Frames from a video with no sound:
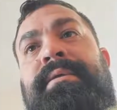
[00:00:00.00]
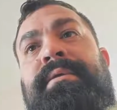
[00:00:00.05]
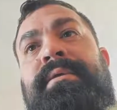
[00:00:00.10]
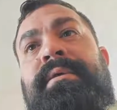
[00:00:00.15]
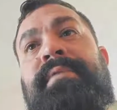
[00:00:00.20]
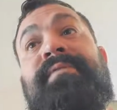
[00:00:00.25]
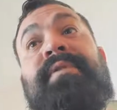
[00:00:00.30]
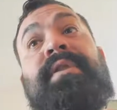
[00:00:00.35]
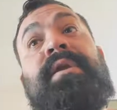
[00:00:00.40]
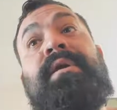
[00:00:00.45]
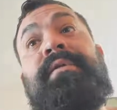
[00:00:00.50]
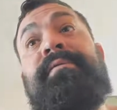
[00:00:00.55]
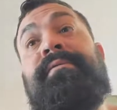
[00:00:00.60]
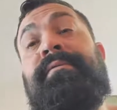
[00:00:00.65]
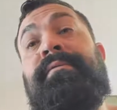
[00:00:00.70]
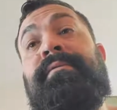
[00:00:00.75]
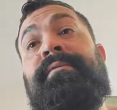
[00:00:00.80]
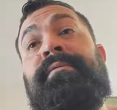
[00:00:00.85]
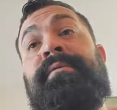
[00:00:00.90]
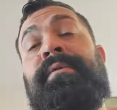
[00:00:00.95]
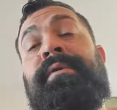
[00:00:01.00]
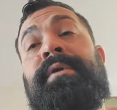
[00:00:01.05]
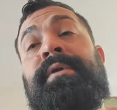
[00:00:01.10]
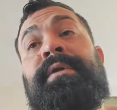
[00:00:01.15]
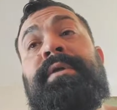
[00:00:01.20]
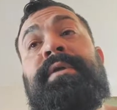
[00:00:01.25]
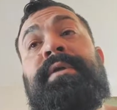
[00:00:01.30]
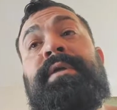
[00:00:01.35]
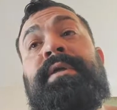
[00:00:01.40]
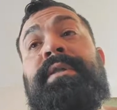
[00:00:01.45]
of love.
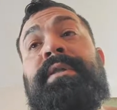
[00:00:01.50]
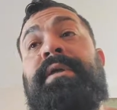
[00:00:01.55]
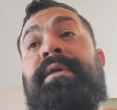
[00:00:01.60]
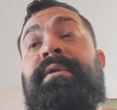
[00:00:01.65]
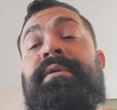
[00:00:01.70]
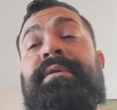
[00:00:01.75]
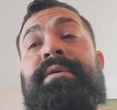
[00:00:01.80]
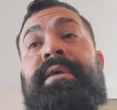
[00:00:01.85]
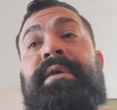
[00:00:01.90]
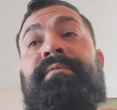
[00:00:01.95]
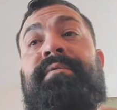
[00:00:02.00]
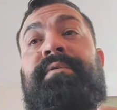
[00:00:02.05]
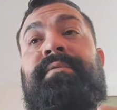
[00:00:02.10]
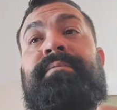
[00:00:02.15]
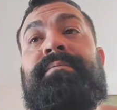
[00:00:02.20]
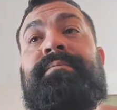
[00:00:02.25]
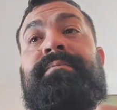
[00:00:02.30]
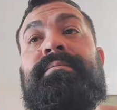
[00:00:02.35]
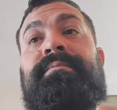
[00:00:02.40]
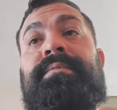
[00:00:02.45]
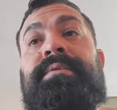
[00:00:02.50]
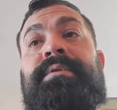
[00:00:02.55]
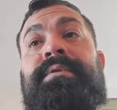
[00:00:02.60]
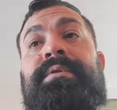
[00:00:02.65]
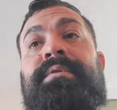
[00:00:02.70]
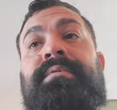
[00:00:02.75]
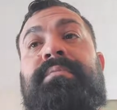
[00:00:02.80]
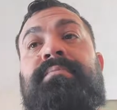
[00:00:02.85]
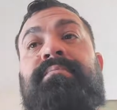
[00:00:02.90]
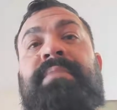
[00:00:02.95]
And the other devil
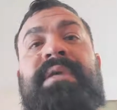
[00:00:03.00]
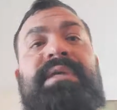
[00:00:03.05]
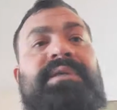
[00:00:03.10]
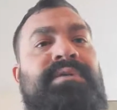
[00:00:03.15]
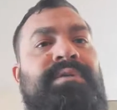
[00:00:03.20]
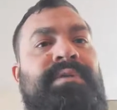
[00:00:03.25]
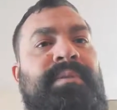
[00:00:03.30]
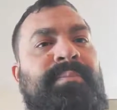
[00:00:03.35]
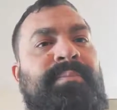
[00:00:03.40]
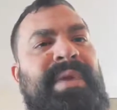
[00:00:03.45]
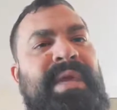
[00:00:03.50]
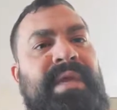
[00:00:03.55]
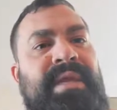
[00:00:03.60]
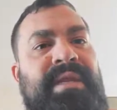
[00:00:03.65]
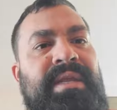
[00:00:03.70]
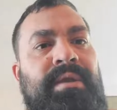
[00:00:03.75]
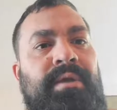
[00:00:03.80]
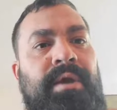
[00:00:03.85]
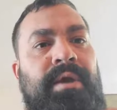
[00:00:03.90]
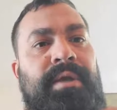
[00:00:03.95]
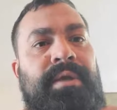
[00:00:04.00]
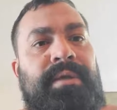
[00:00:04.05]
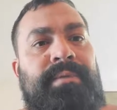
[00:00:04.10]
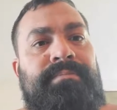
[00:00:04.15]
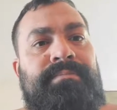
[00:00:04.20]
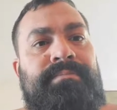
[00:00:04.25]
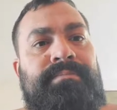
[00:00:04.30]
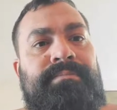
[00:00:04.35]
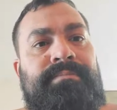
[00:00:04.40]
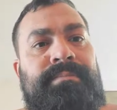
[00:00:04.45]
makes you dependent on
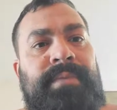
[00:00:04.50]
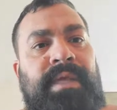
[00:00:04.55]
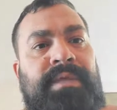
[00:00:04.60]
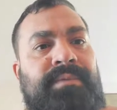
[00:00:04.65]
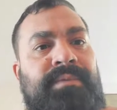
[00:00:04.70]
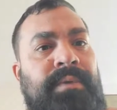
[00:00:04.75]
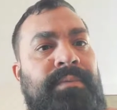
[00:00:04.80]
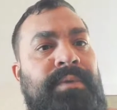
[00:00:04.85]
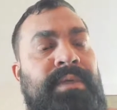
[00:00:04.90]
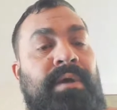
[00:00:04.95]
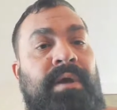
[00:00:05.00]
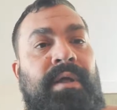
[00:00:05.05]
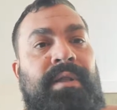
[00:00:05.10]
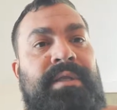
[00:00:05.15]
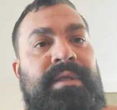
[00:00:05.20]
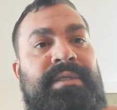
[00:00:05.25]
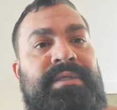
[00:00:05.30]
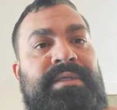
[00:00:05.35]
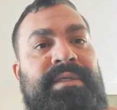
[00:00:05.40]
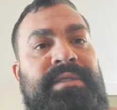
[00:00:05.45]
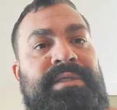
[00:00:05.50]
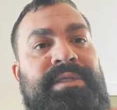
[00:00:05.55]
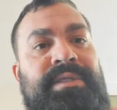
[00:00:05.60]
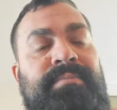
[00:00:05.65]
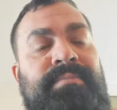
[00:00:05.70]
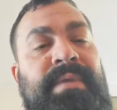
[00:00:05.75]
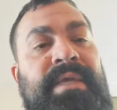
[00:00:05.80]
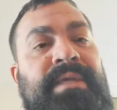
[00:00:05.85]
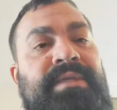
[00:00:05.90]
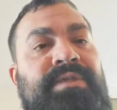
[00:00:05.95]
it. That's why we call it addiction.
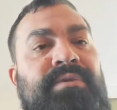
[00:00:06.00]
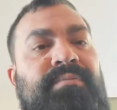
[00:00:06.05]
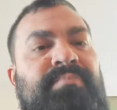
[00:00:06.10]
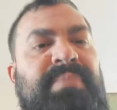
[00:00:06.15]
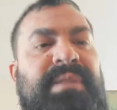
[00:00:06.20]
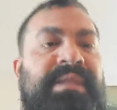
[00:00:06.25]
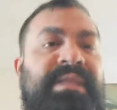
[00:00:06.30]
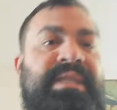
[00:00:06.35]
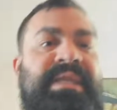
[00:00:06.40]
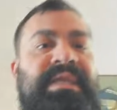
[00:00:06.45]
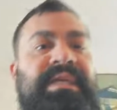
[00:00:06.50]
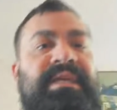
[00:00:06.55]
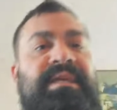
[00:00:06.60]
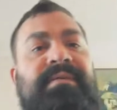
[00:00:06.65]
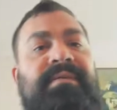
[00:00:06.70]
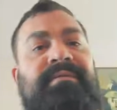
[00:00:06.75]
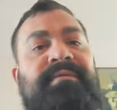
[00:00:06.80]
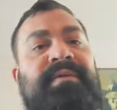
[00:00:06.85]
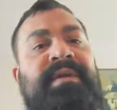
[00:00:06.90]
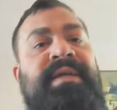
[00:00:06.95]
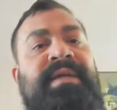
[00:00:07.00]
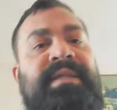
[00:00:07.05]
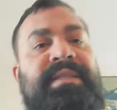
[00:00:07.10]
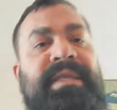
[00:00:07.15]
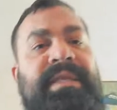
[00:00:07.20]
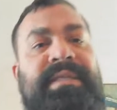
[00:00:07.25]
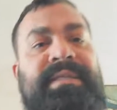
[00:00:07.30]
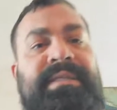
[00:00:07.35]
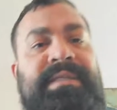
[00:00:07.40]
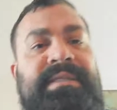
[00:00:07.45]
It makes you believe
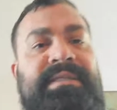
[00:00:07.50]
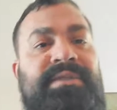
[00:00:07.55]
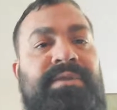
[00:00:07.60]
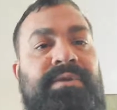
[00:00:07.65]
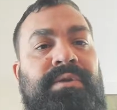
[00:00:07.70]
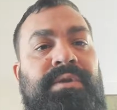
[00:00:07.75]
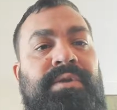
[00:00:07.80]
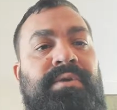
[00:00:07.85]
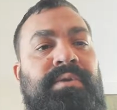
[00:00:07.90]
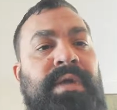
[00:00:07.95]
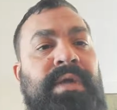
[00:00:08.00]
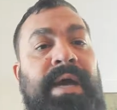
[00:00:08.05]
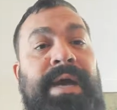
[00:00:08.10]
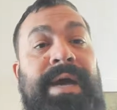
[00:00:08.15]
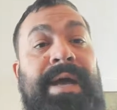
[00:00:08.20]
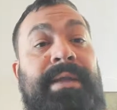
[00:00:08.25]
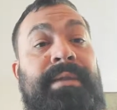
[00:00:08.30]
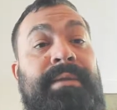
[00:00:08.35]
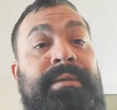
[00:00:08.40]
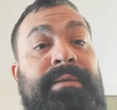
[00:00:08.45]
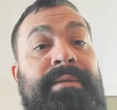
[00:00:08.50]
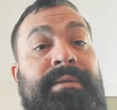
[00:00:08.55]
that it's your new God,